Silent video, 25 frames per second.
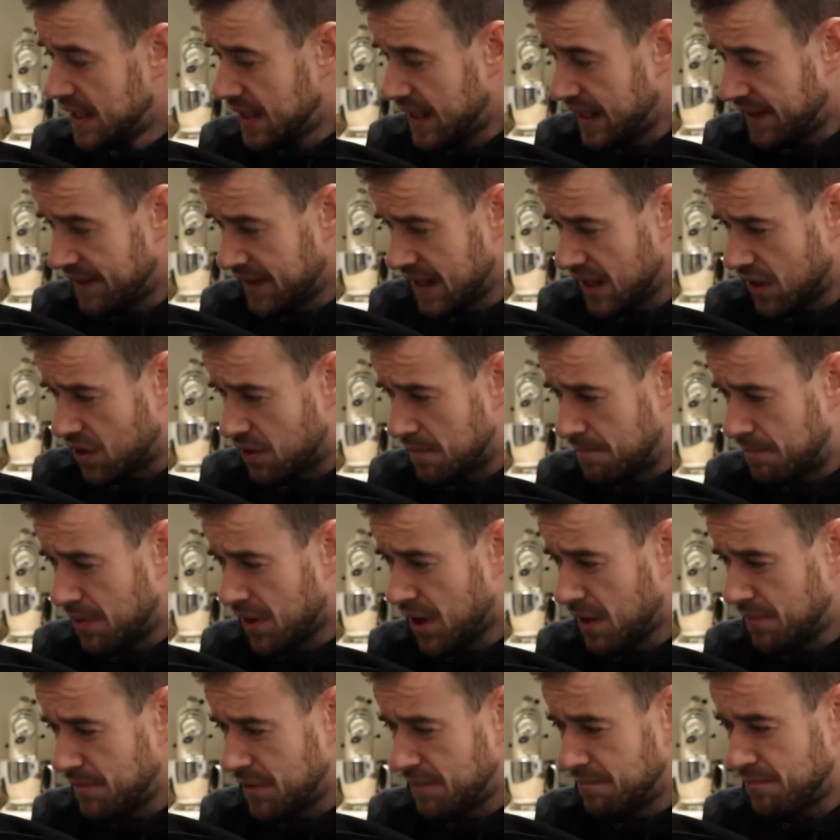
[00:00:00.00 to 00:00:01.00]
in that
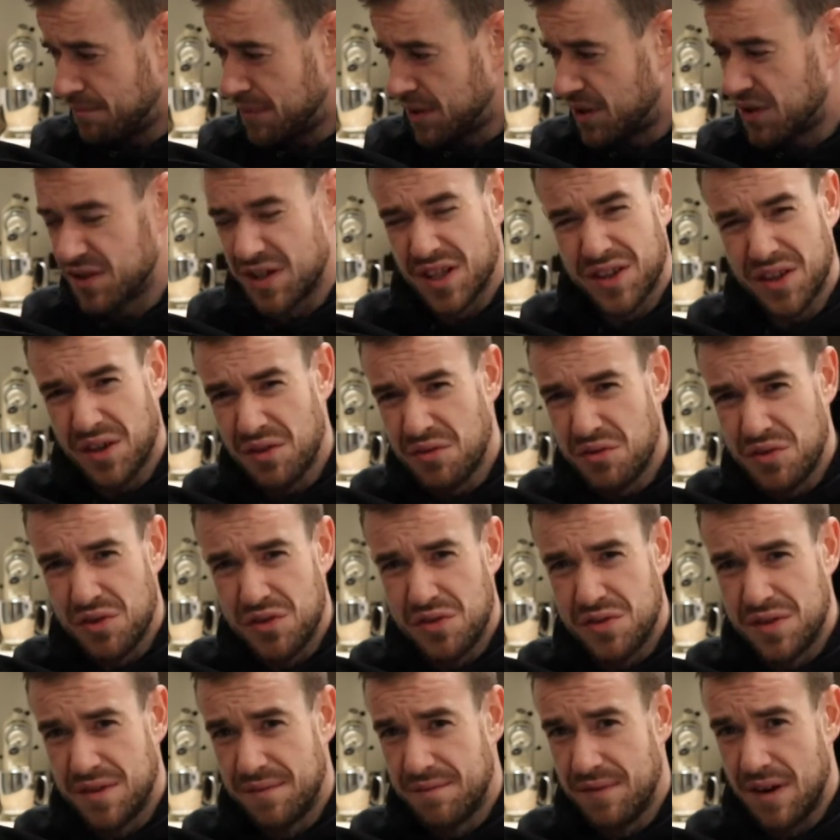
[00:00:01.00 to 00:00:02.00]
compartment because I don't
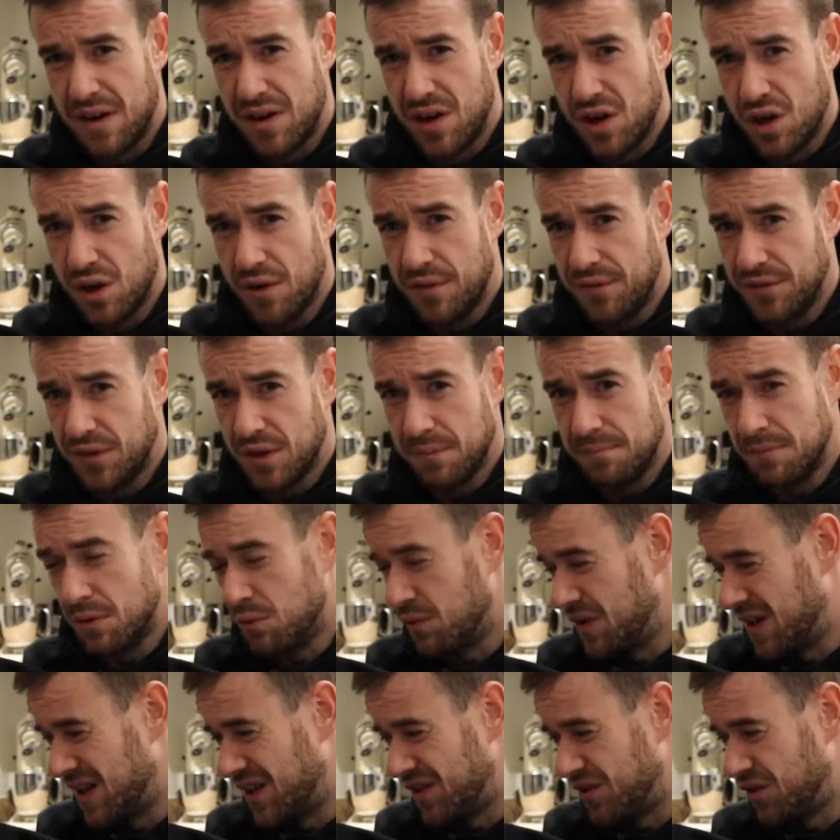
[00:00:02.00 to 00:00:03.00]
use them very often, but
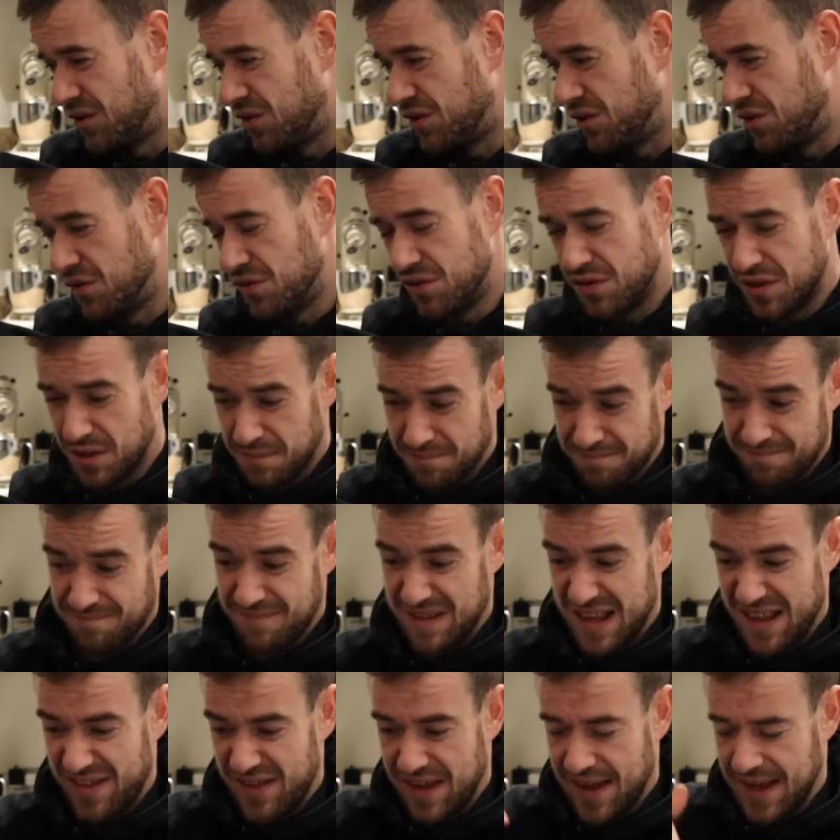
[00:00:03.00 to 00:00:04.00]
when I do use them,
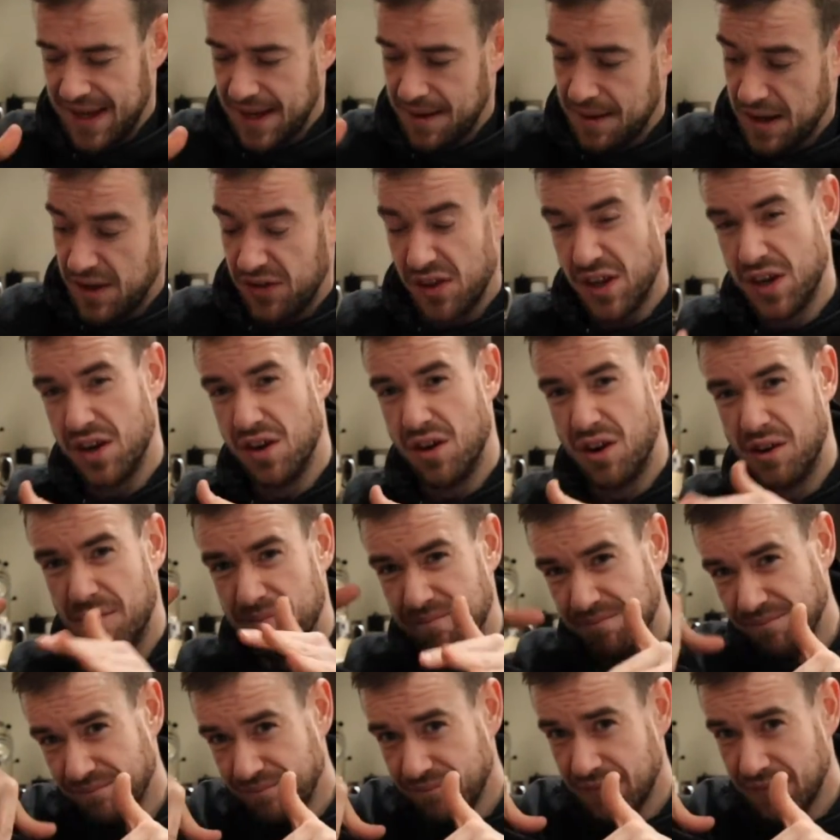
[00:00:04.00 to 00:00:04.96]
they're there and they're not,